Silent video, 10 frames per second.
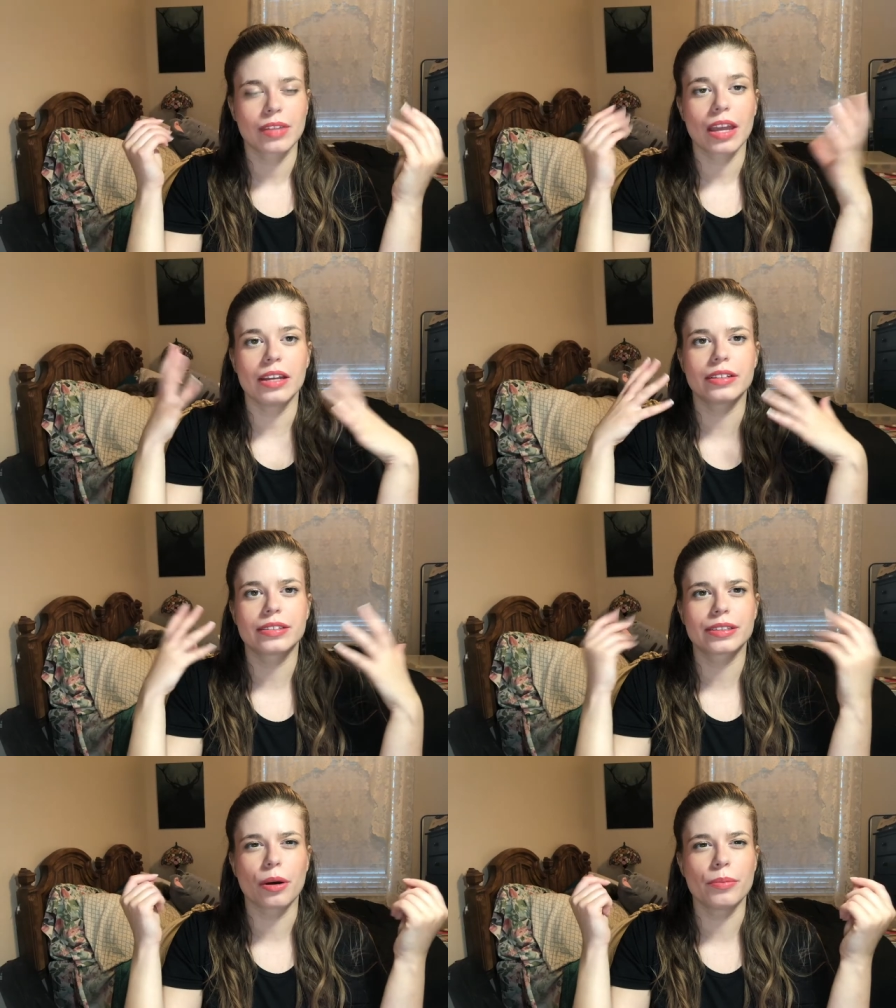
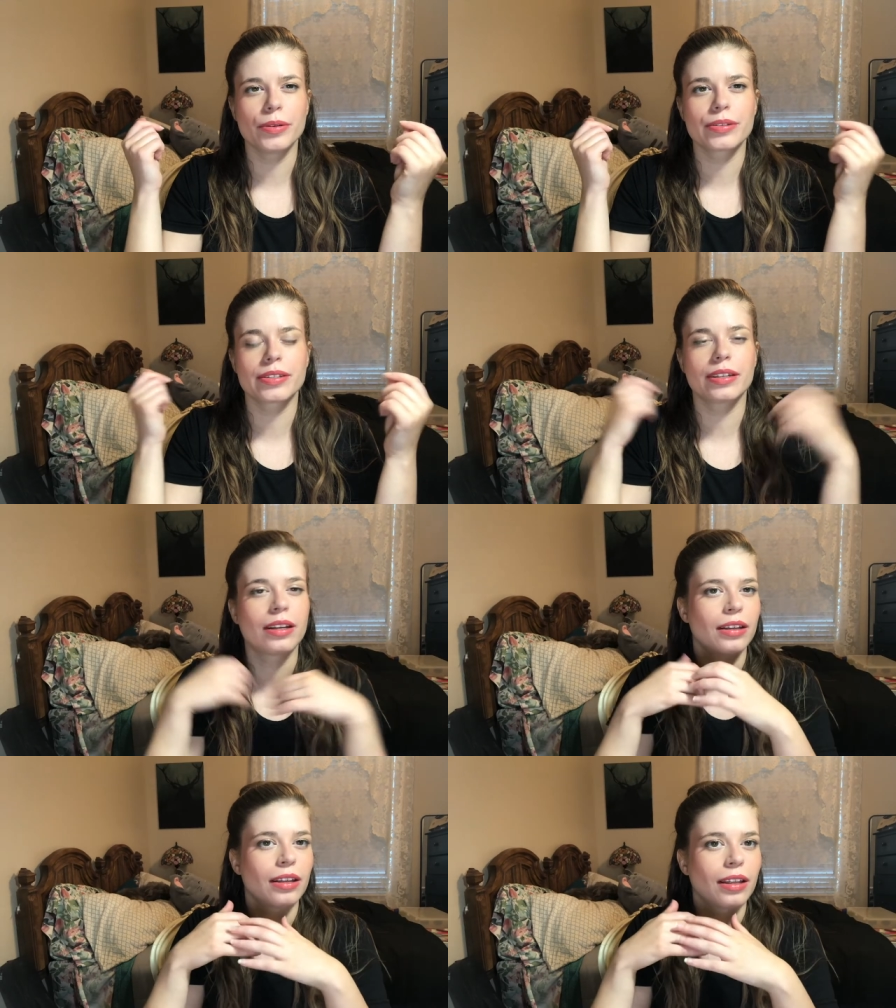It's almost
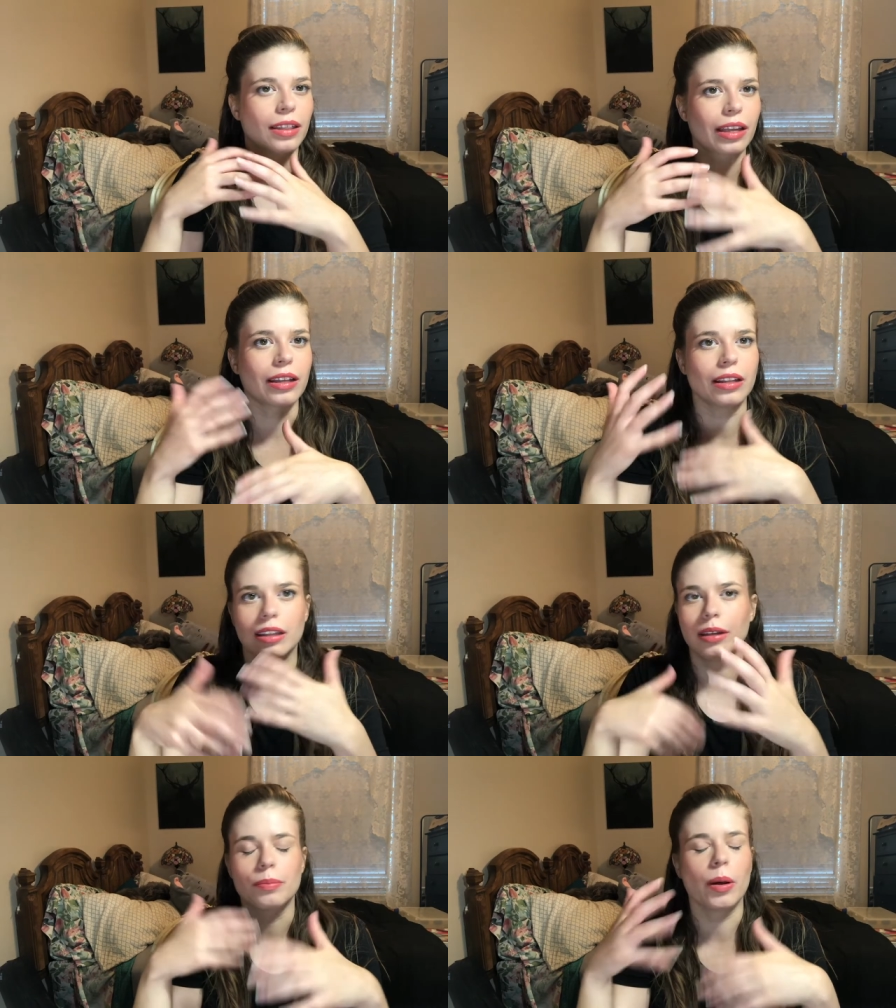like a
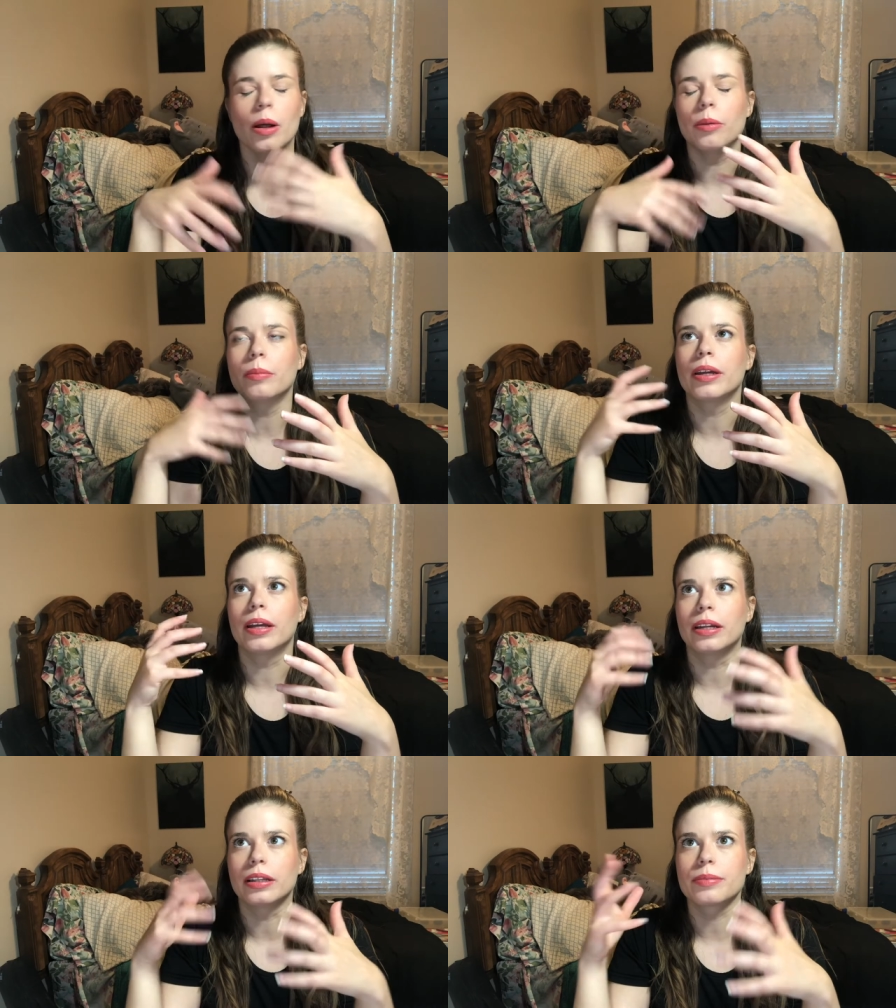lip balm
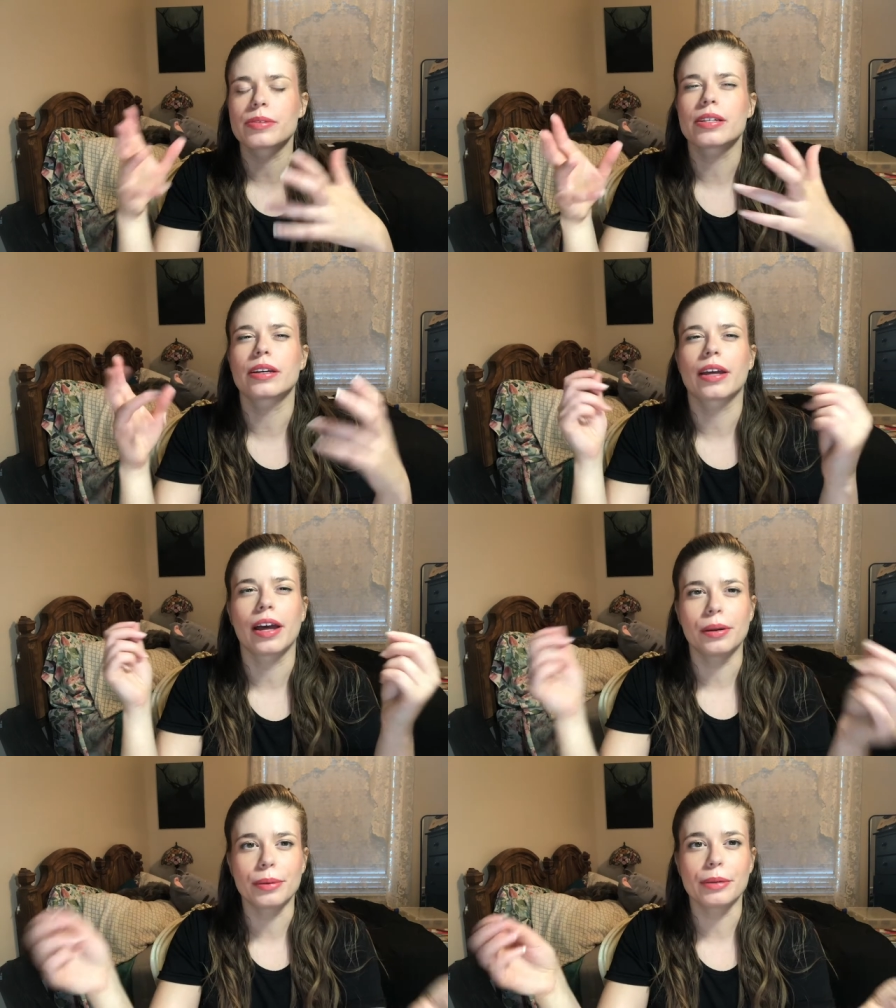and a lipstick
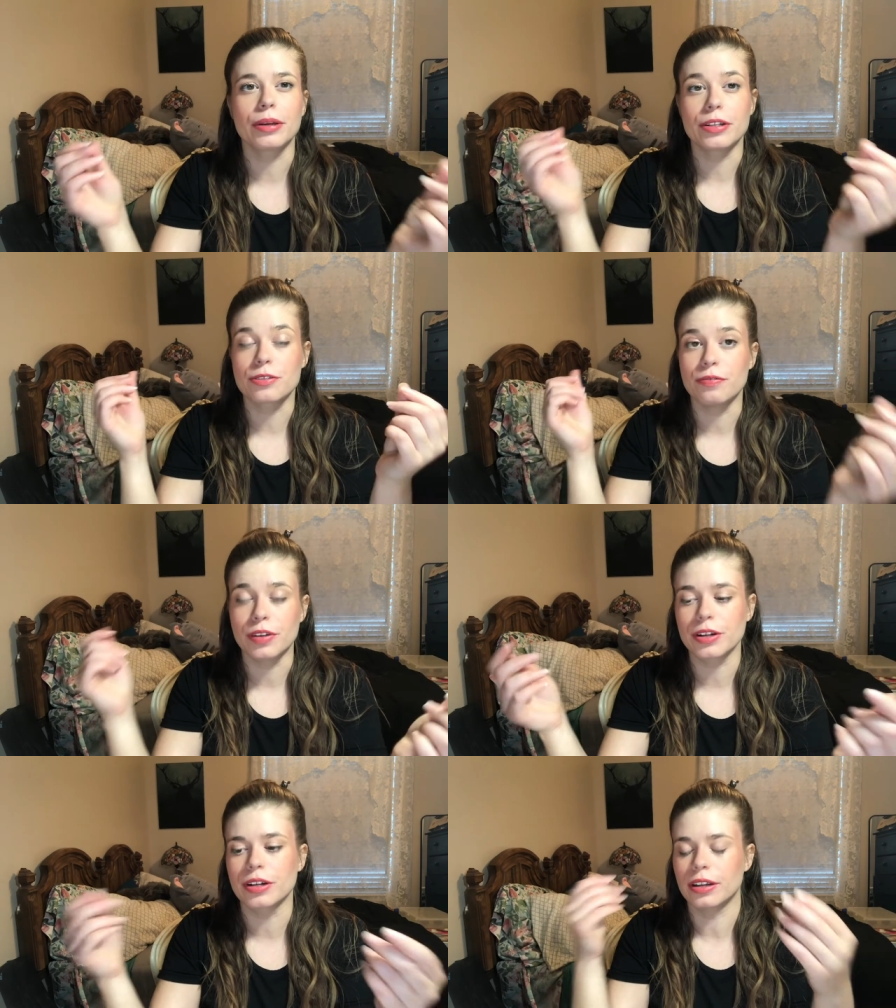had a baby. It's
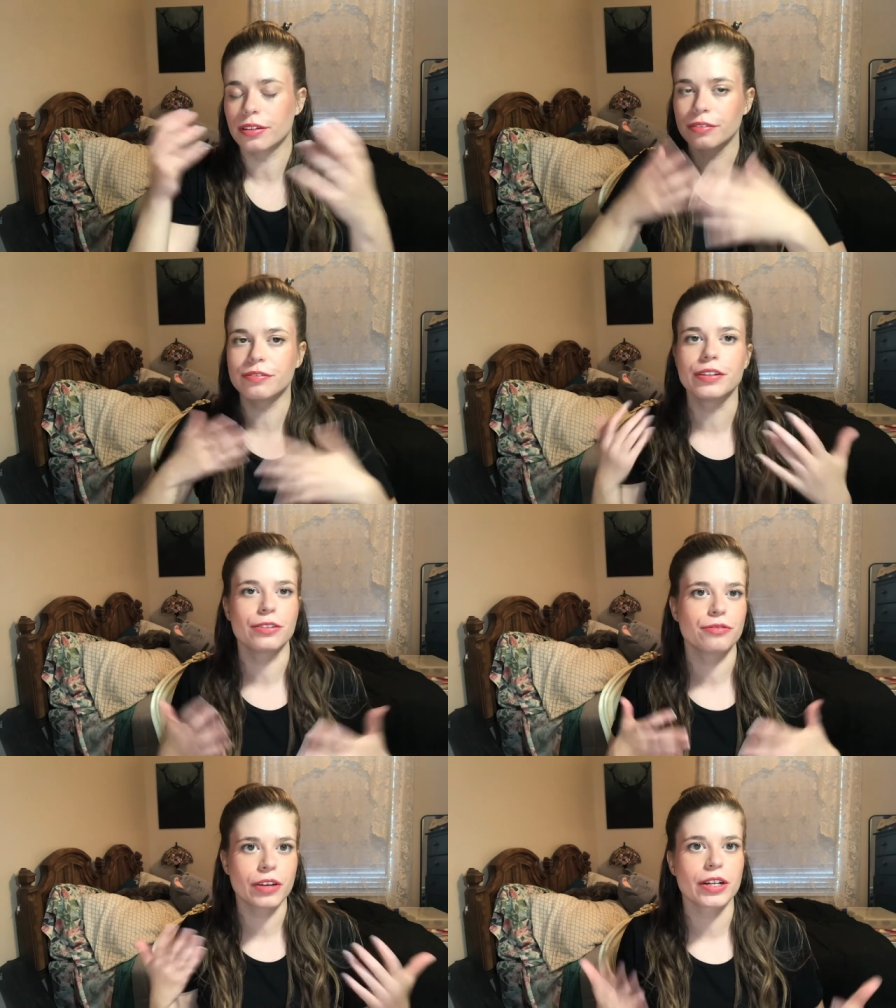very, feels
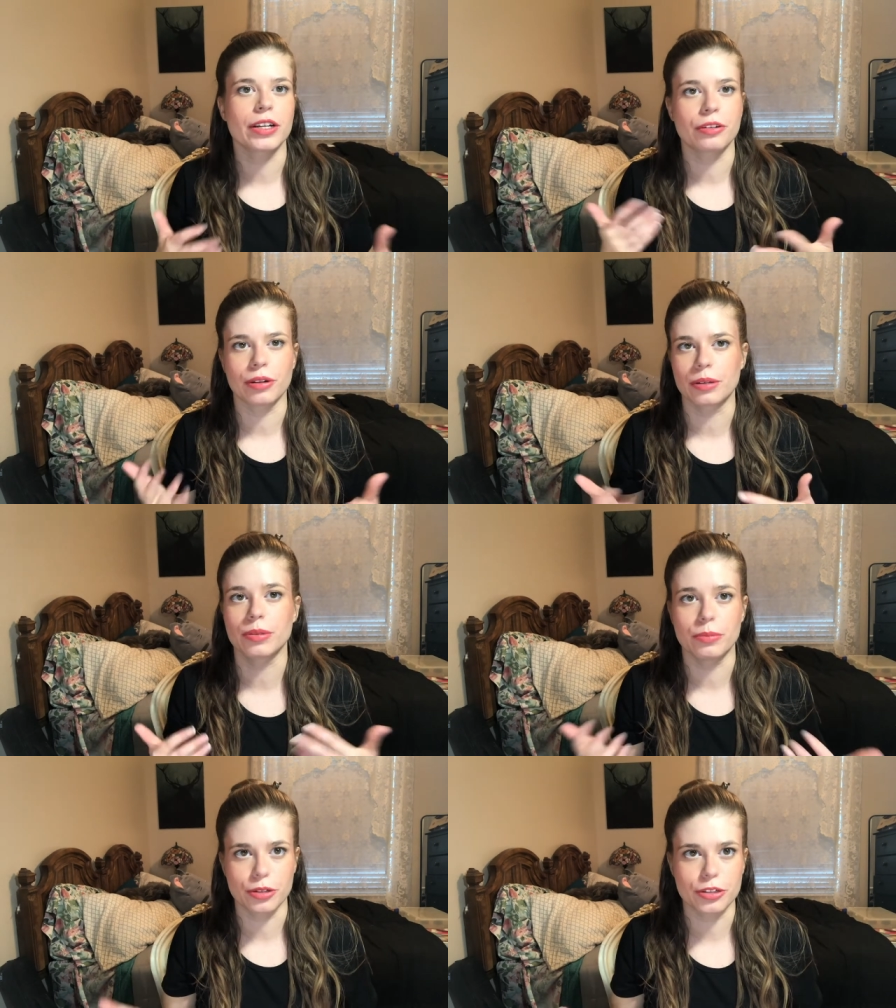very
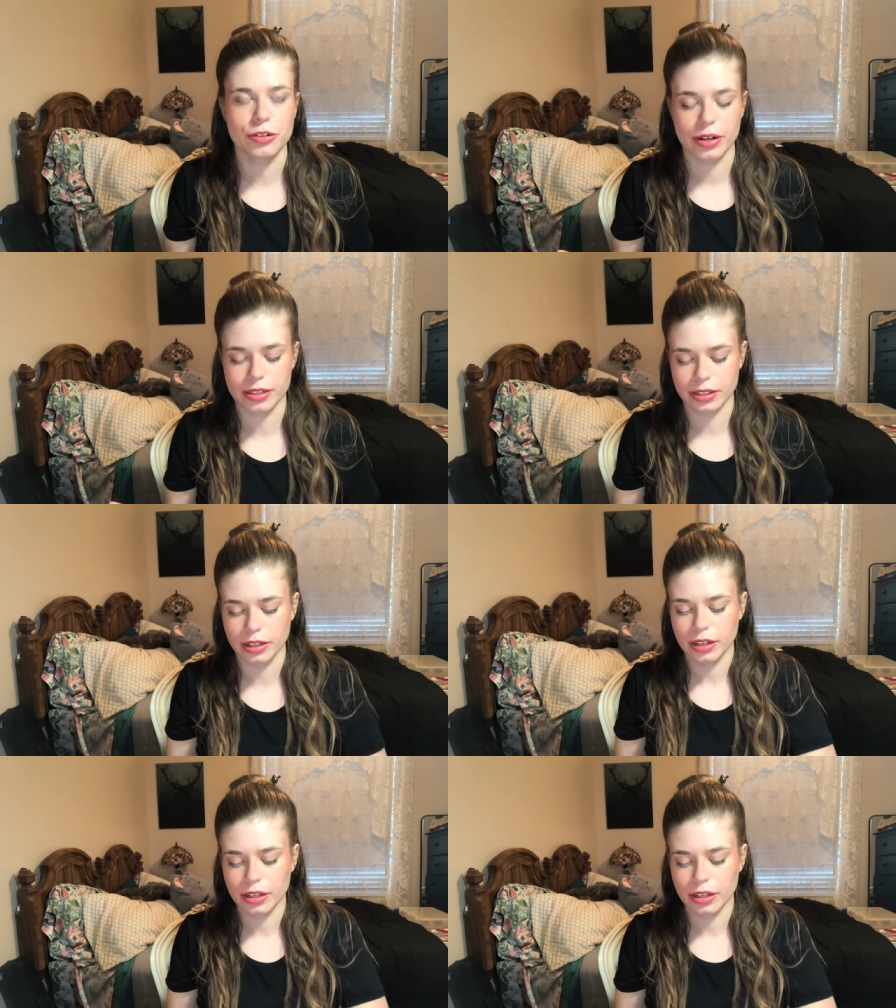incredibly moisturizing.